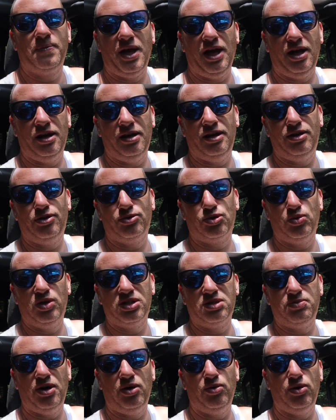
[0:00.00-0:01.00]
And there was
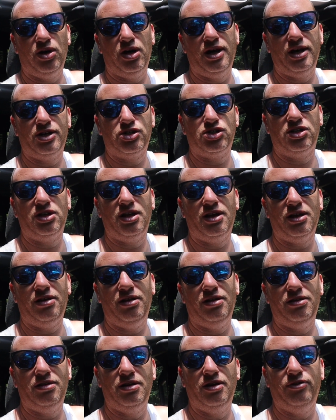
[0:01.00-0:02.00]
one spot where I actually like
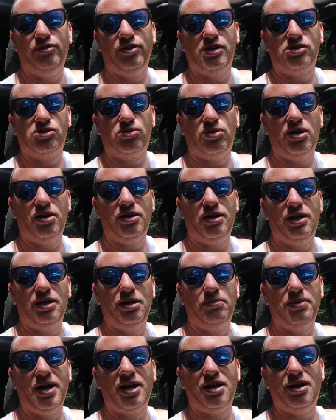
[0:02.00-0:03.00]
hit the diff against a rock and I had
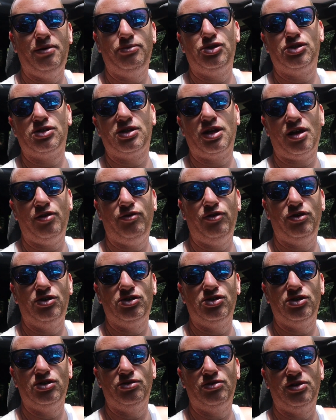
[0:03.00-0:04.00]
to back up just like a foot or
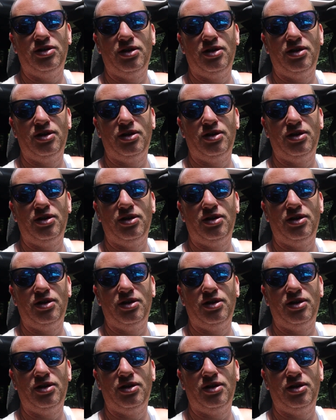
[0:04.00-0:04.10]
two.